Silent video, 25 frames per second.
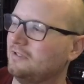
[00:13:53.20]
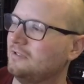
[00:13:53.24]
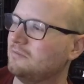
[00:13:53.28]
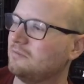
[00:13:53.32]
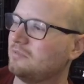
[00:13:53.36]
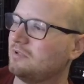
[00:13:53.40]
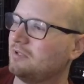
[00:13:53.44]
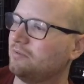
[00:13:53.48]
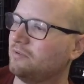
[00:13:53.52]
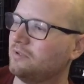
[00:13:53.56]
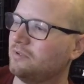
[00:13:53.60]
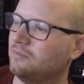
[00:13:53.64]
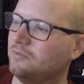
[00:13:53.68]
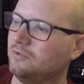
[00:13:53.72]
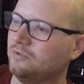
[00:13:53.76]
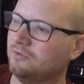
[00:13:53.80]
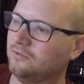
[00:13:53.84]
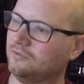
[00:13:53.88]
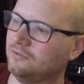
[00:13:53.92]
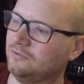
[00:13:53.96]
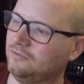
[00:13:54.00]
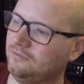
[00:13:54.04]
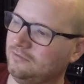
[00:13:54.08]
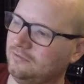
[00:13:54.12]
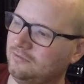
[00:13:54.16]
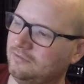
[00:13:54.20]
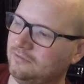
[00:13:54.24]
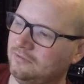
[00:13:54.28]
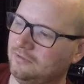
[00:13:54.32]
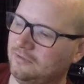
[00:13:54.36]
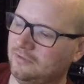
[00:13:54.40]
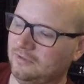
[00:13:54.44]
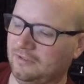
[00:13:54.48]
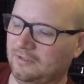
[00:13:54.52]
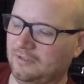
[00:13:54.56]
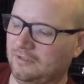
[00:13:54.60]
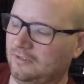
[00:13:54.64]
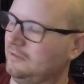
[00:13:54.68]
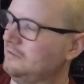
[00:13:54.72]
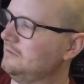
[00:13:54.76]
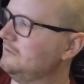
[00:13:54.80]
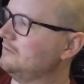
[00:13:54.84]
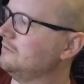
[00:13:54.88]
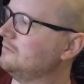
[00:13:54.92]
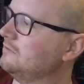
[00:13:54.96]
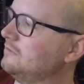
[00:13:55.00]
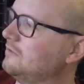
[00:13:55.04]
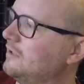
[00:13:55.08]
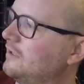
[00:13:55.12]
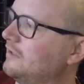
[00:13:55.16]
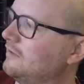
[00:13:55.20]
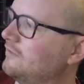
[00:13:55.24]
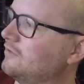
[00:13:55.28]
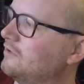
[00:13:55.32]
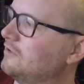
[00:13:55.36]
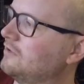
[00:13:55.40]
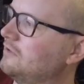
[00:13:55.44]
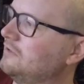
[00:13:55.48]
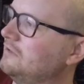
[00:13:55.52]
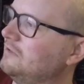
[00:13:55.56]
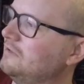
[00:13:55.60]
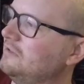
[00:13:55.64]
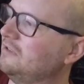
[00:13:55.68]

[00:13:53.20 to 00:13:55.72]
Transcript: Probably a mule. Whatever.